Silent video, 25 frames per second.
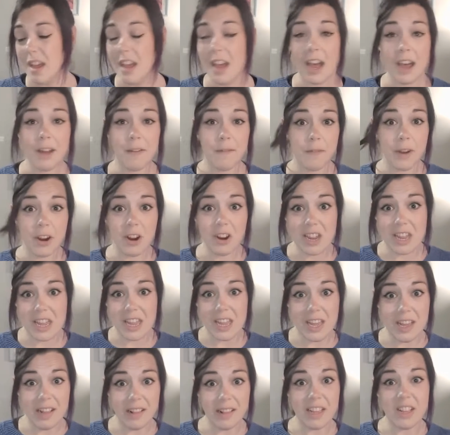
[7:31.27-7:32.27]
and very
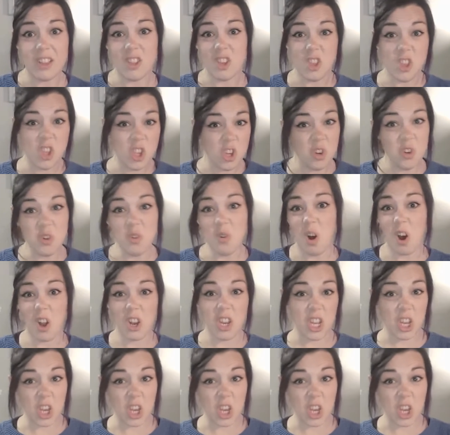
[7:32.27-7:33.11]
easy to do on the